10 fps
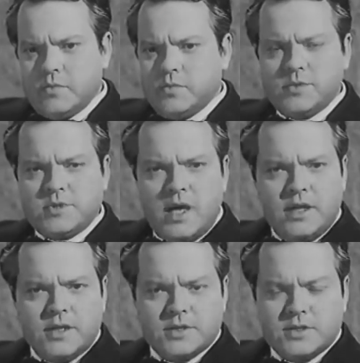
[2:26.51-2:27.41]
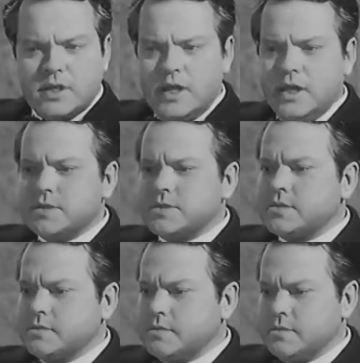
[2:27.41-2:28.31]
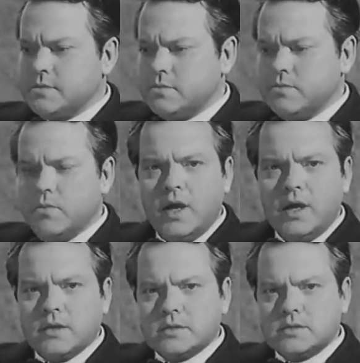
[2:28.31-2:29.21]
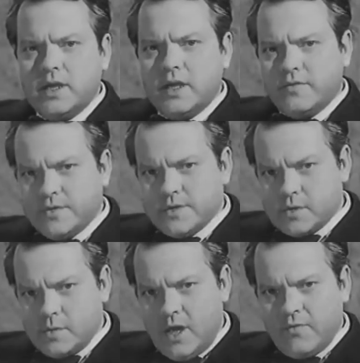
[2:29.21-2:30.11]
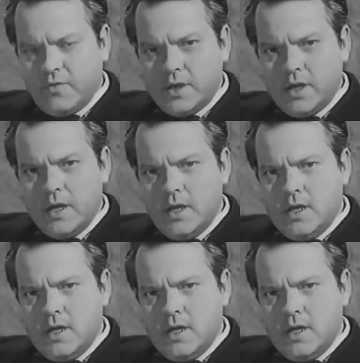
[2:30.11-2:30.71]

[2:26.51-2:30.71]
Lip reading: tigers and lions and wild elephants from Africa.